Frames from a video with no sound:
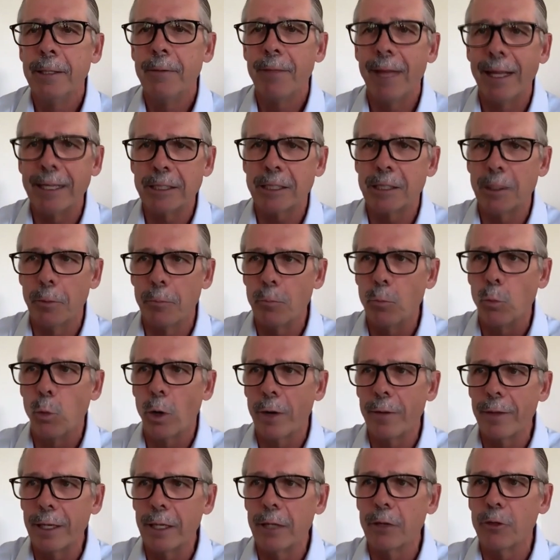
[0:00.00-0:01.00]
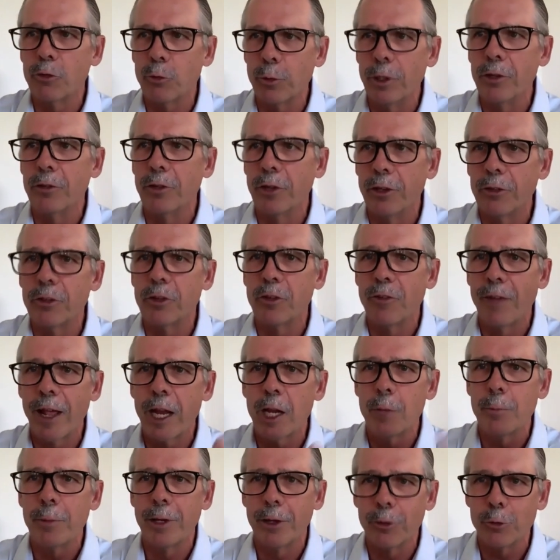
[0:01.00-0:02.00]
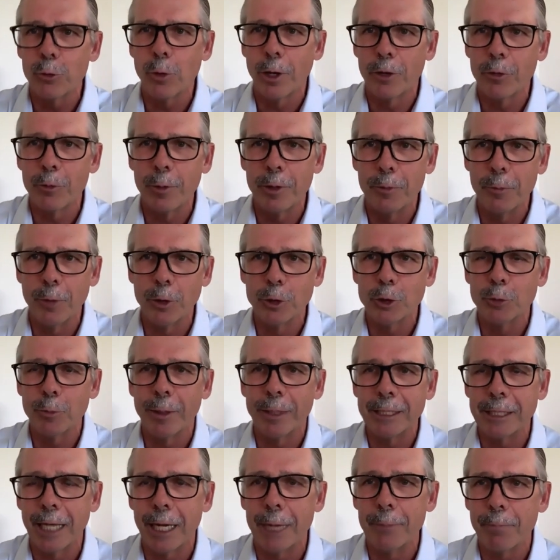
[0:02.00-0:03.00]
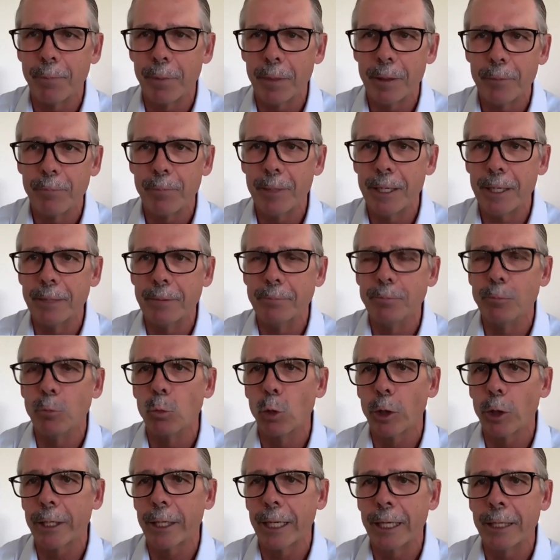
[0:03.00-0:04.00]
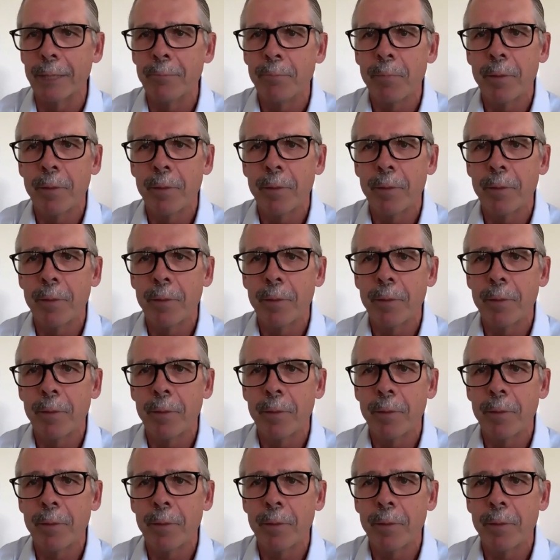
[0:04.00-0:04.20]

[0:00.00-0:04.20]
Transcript: That's the where the industry is in this development. It's where I spend most of my time working.